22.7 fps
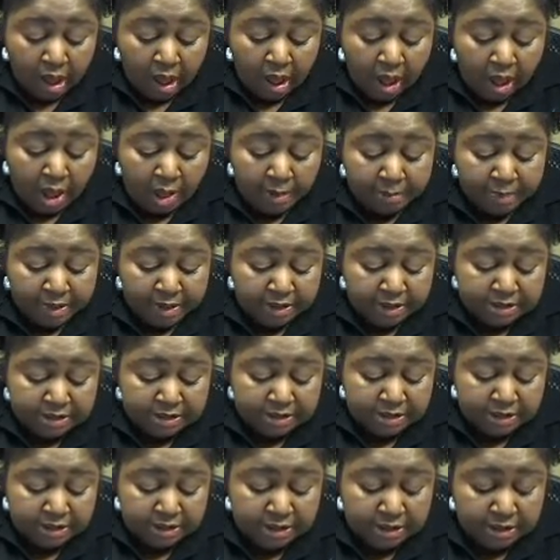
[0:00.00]
Let's
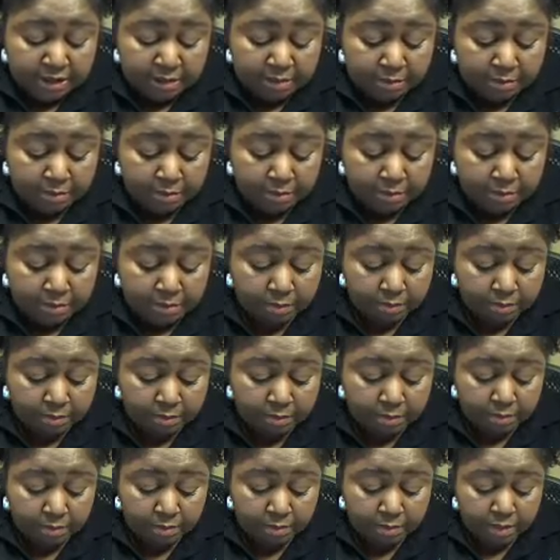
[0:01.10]
see.
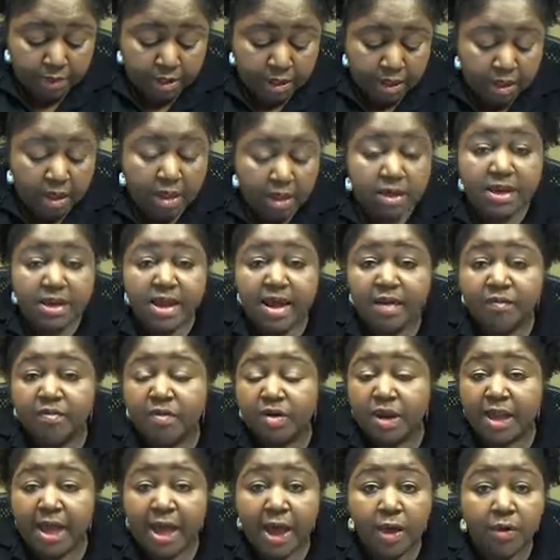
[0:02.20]
Never
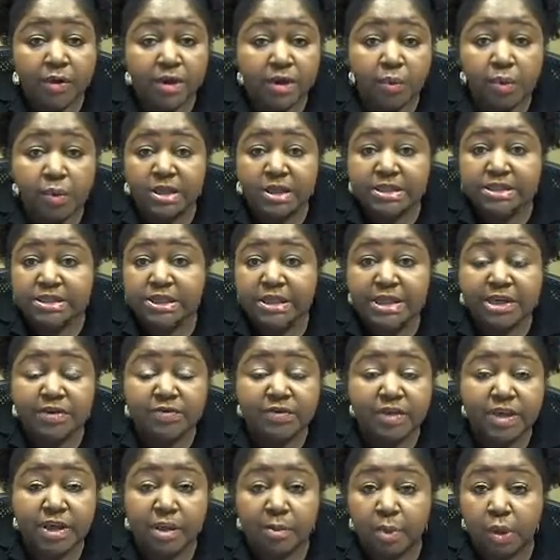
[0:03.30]
allow anyone to leave
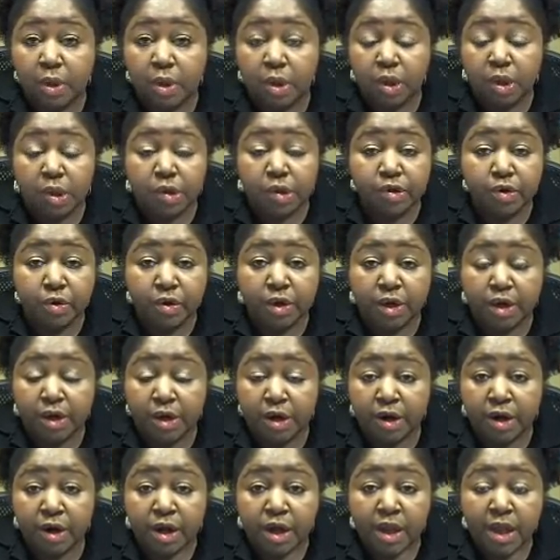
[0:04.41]
chemical on your
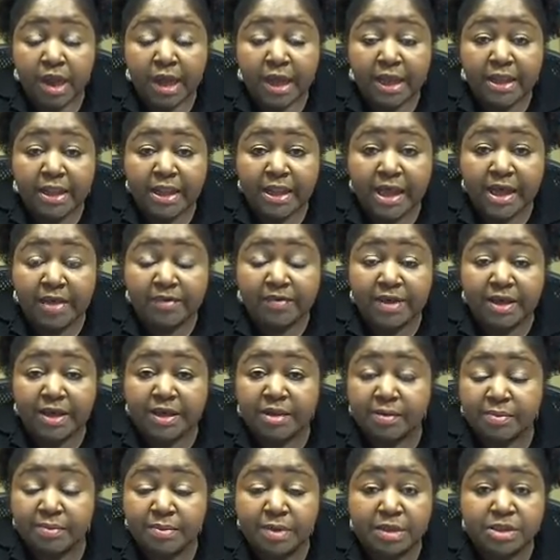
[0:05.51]
hair left
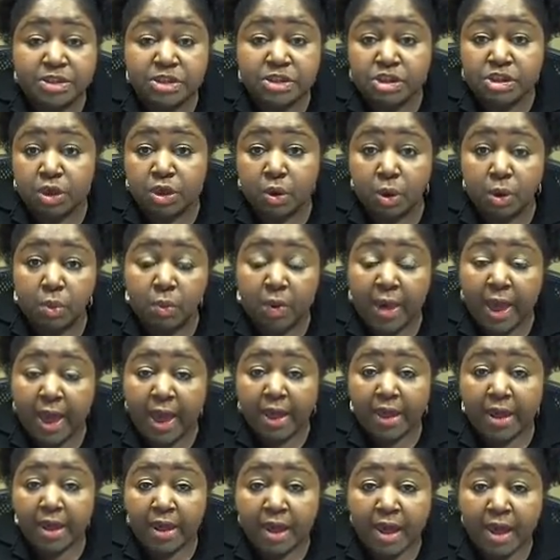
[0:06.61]
and just go
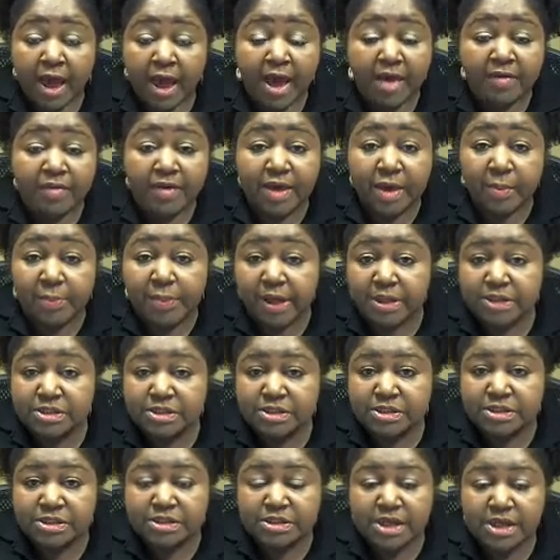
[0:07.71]
away. I've had
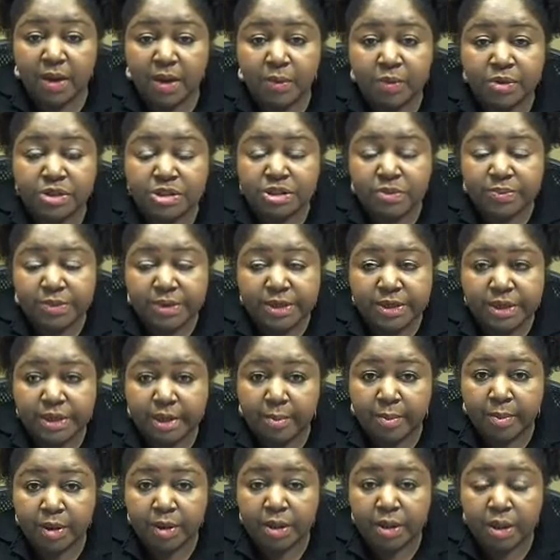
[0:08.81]
patients that say, well, she put a
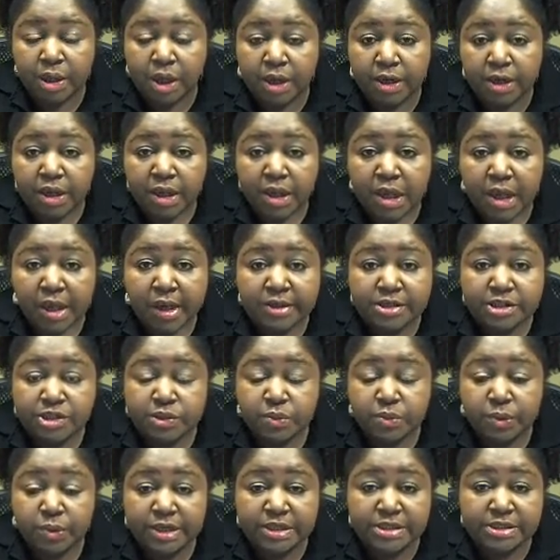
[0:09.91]
chemical on and
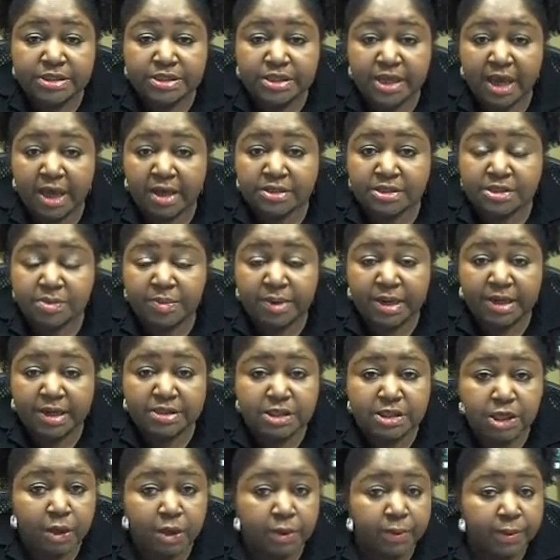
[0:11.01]
she went and styled
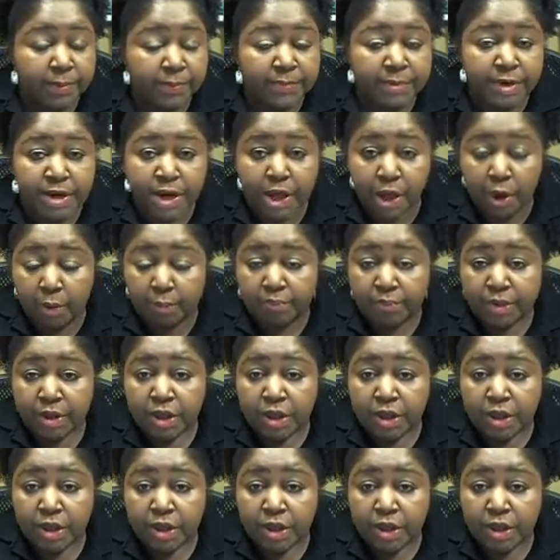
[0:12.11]
somebody's hair. No.